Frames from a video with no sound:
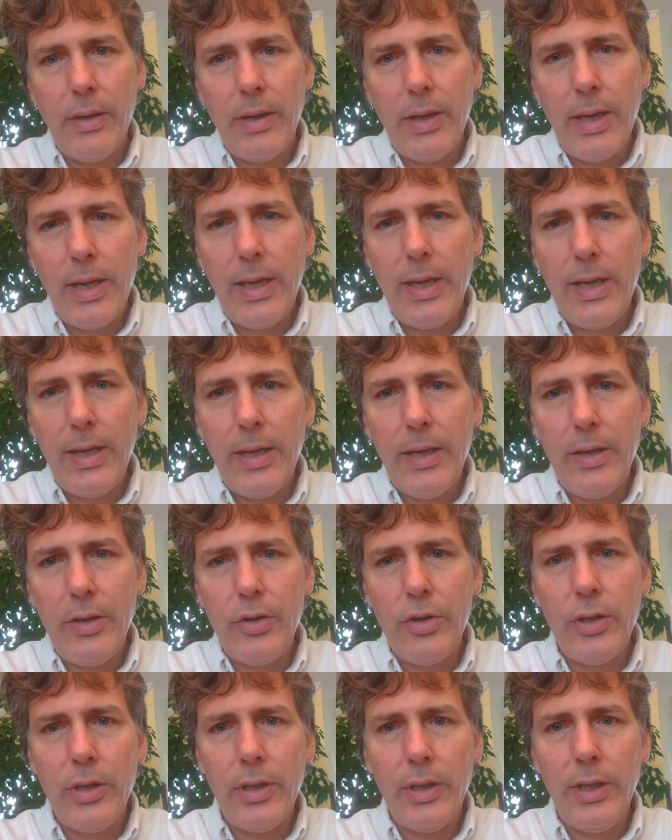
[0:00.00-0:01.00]

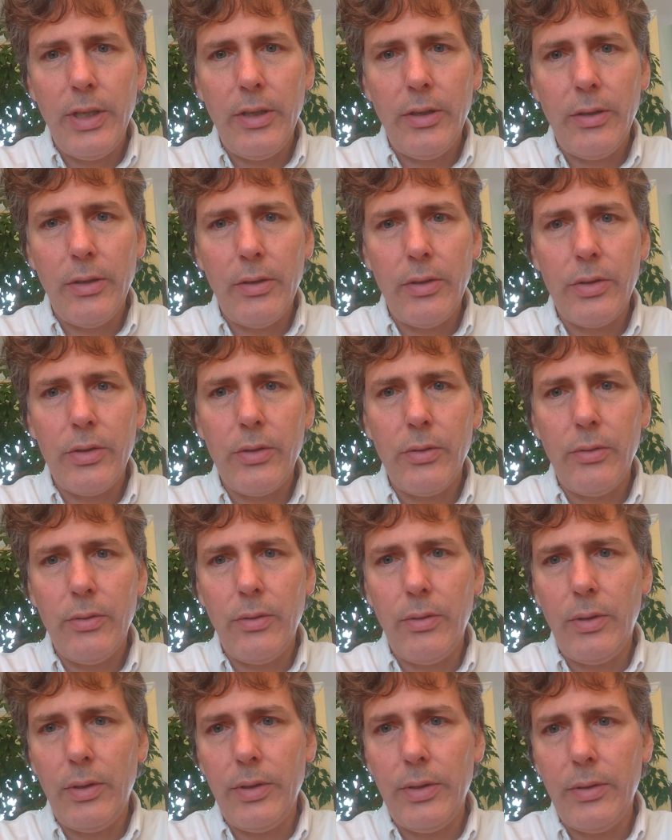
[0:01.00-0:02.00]
age years
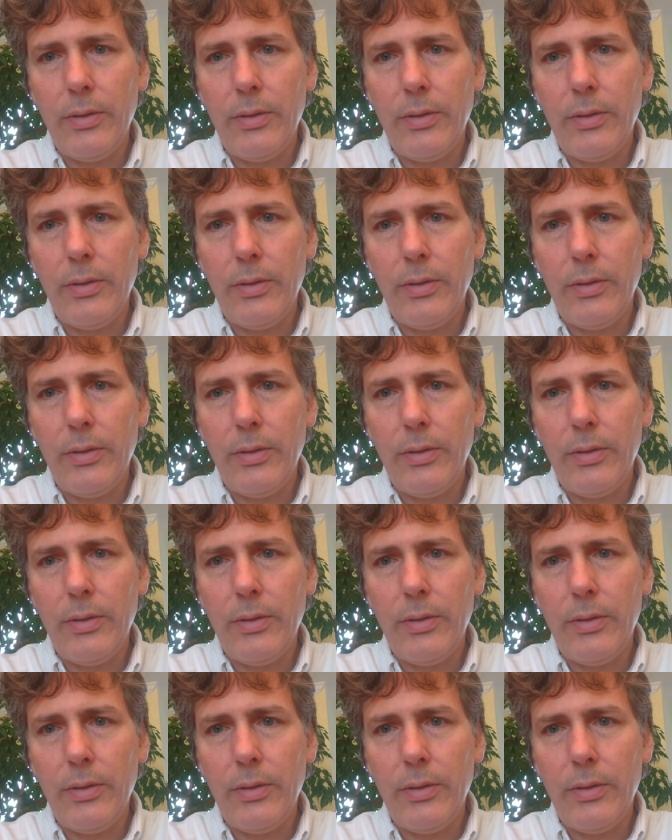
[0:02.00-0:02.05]
old.